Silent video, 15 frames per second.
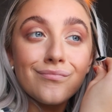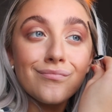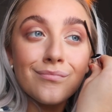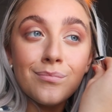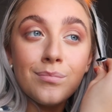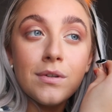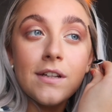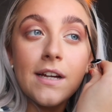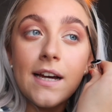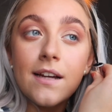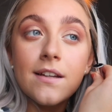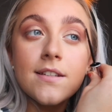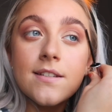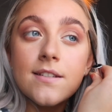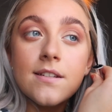
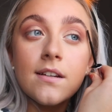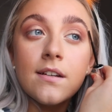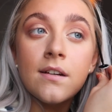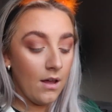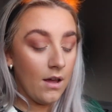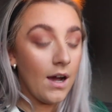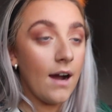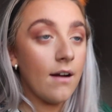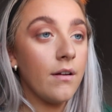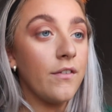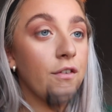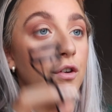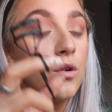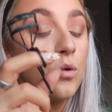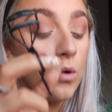blessed. I don't
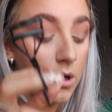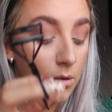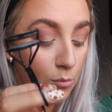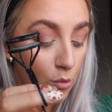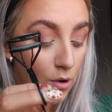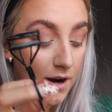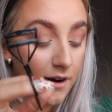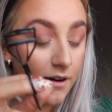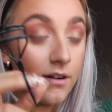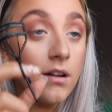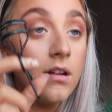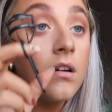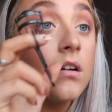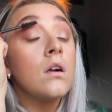even know what I'm wearing.